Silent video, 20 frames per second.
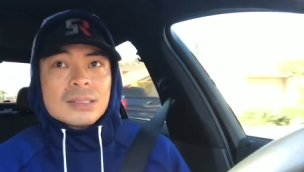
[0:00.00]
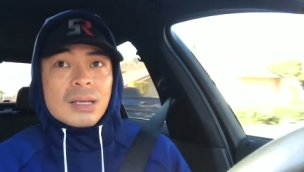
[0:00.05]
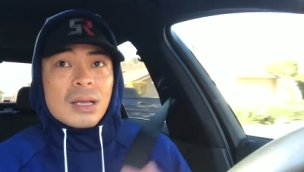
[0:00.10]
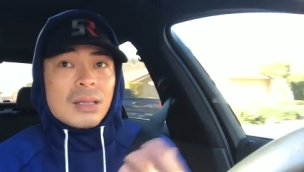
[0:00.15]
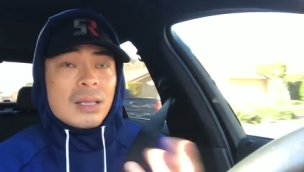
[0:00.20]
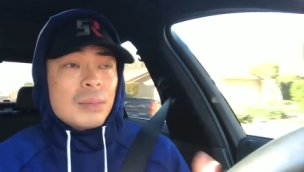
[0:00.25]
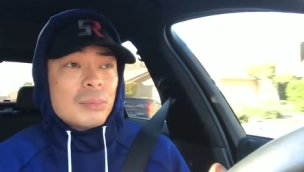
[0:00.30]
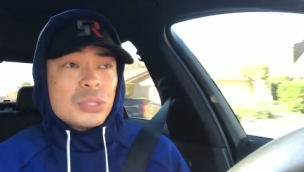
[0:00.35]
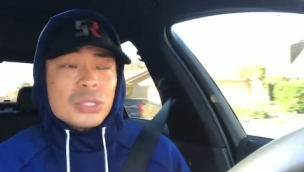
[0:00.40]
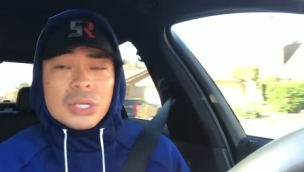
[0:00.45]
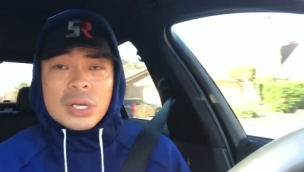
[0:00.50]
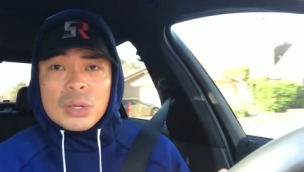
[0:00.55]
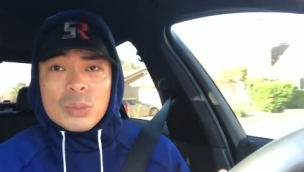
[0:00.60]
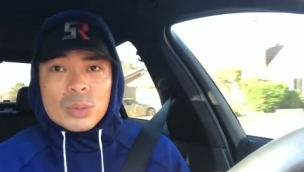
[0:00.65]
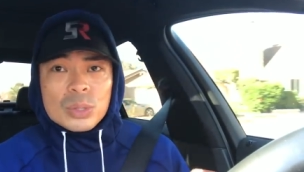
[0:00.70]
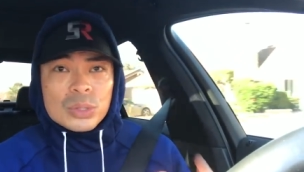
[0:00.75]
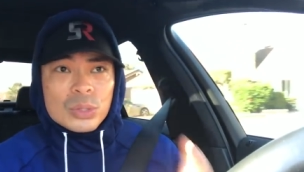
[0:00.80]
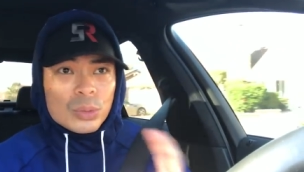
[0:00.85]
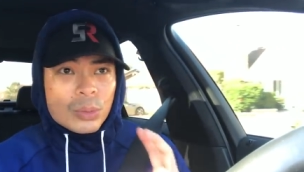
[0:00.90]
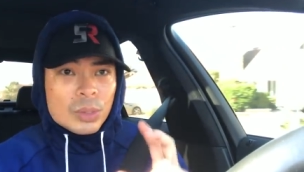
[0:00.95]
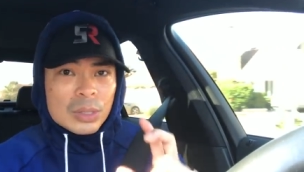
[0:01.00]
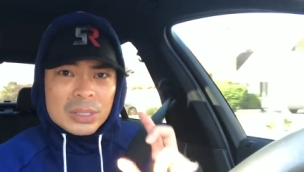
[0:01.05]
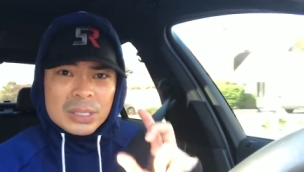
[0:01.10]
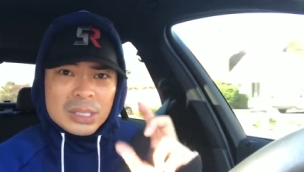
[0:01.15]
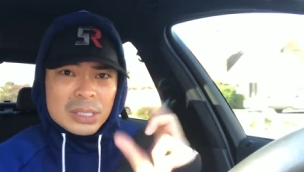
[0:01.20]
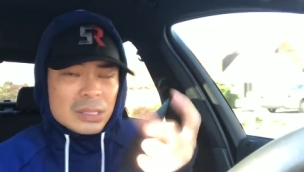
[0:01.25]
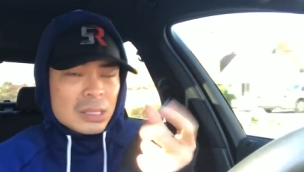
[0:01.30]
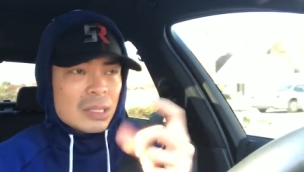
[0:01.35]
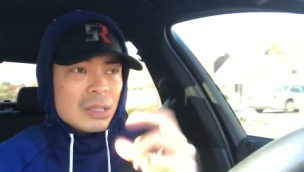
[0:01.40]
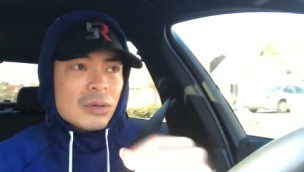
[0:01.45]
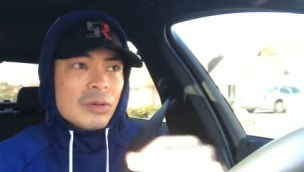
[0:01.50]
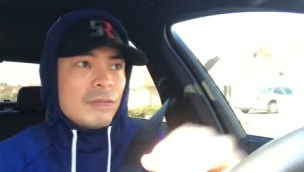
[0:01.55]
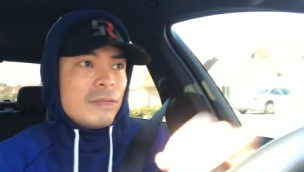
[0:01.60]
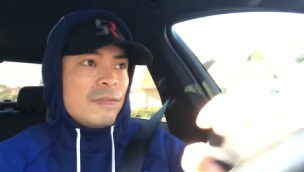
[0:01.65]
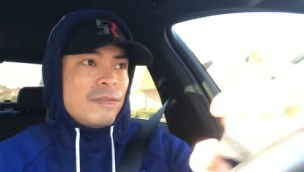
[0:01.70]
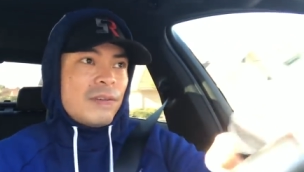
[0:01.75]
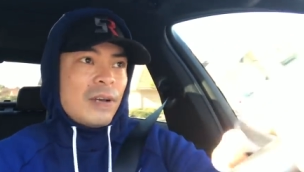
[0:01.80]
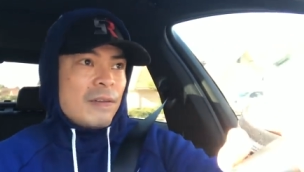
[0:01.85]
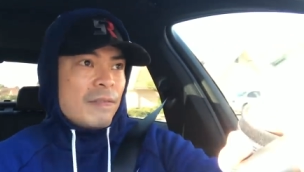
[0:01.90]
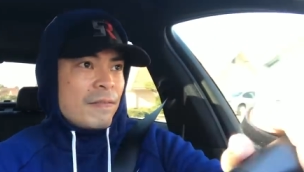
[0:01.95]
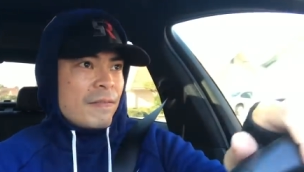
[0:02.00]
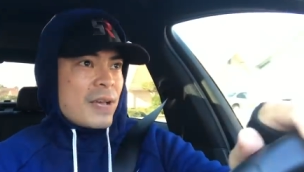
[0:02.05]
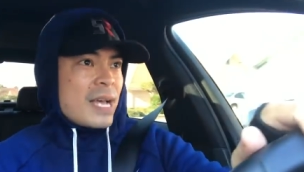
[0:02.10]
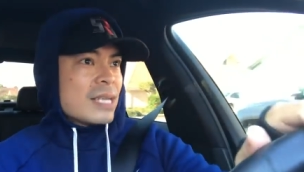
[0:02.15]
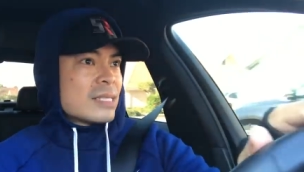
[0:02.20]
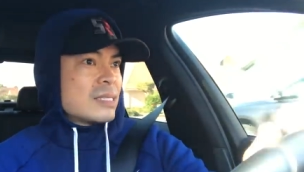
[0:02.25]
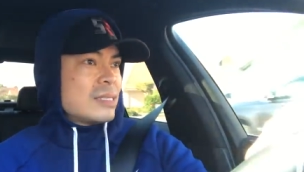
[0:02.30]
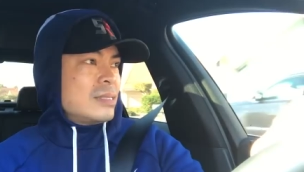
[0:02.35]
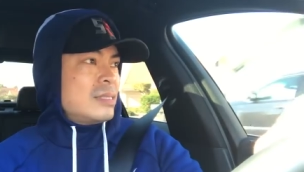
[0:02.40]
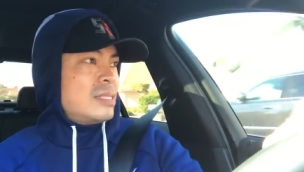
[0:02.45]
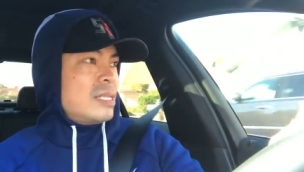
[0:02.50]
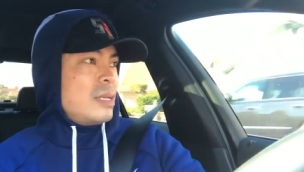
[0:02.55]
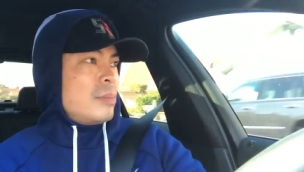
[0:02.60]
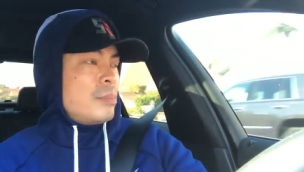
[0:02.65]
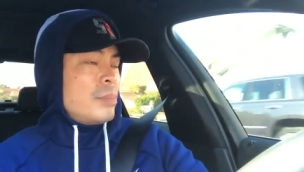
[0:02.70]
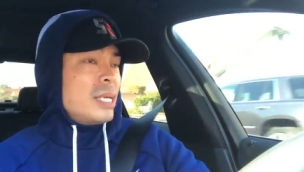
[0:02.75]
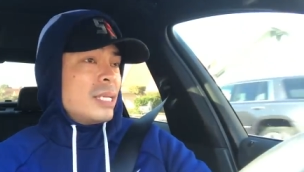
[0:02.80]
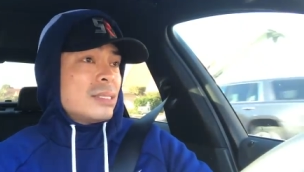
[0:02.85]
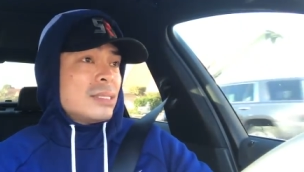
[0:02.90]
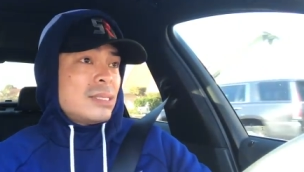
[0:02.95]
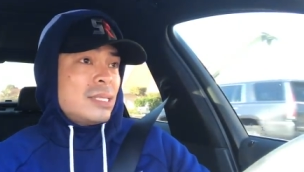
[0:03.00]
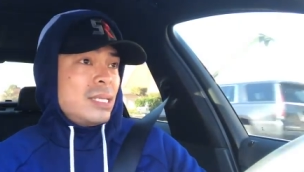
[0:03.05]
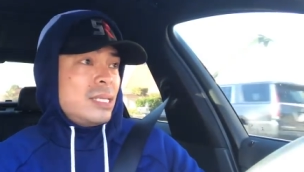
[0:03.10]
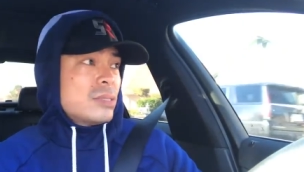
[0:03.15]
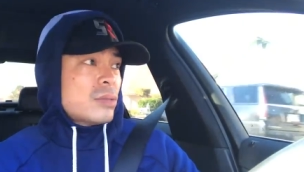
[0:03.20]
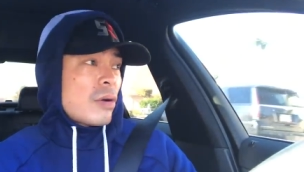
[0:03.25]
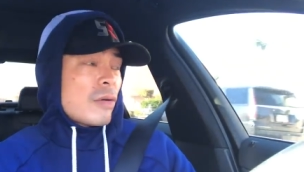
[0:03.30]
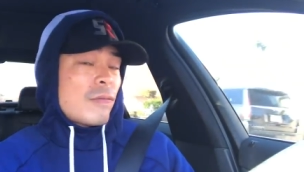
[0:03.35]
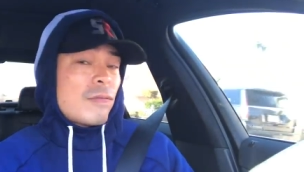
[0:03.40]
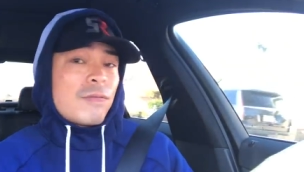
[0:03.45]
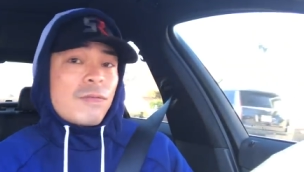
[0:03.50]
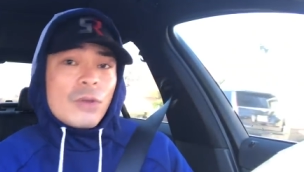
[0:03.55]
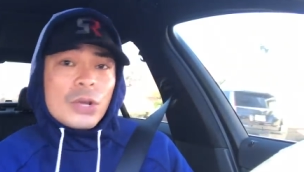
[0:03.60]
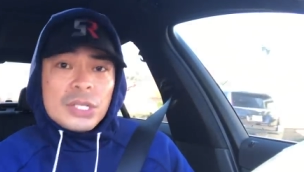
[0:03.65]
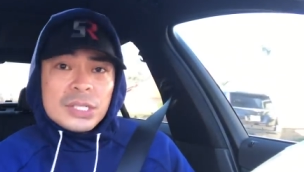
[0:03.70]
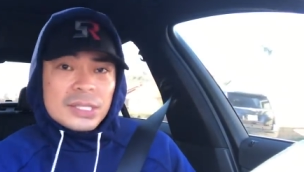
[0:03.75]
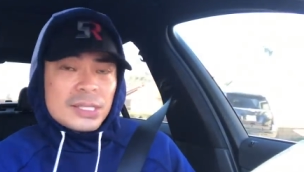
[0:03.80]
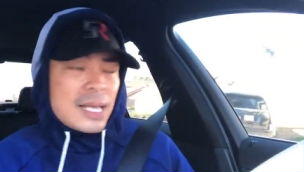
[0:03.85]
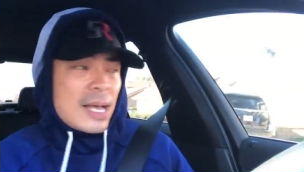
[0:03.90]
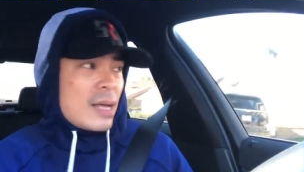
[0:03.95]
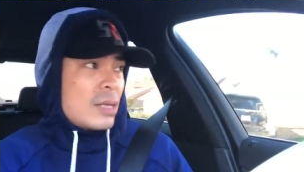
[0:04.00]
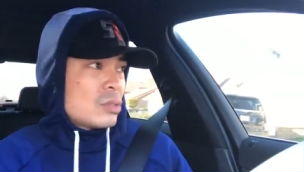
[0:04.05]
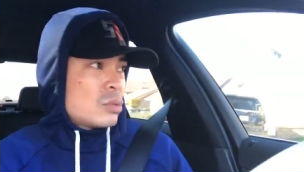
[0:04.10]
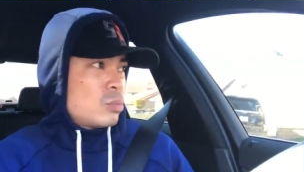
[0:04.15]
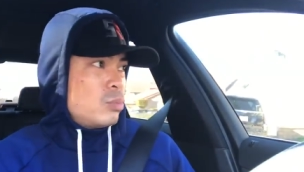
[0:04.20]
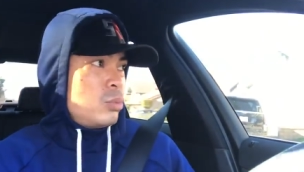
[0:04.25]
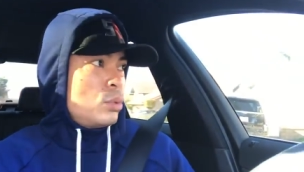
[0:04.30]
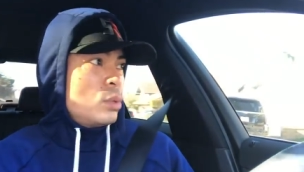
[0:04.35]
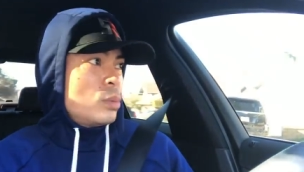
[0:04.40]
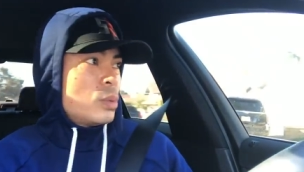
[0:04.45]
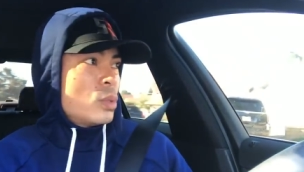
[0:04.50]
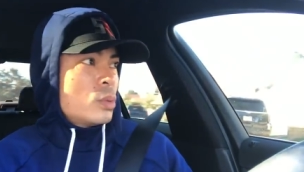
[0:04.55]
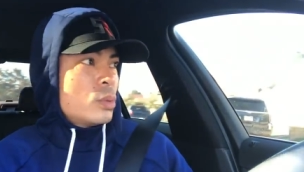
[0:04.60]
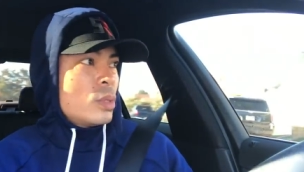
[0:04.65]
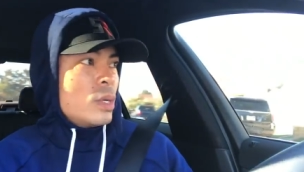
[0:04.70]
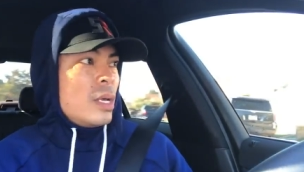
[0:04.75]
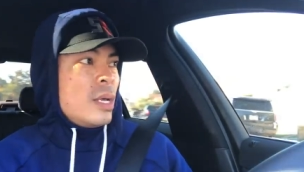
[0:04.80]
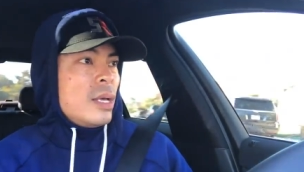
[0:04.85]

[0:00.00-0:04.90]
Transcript: All I'm sharing with you are these little fun facts and tidbits. These are freestyles, boo-boo.